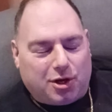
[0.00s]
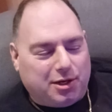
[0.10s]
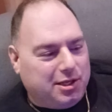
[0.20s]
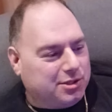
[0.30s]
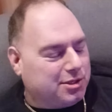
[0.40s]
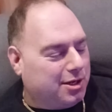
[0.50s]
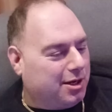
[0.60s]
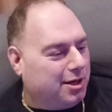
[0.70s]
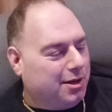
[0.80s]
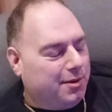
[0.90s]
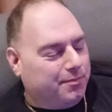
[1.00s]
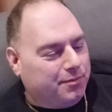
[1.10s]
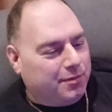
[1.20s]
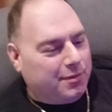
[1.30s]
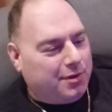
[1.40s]
on his,
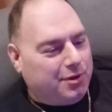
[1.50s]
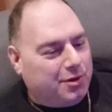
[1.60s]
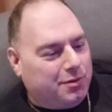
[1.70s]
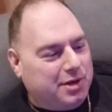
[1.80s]
you know,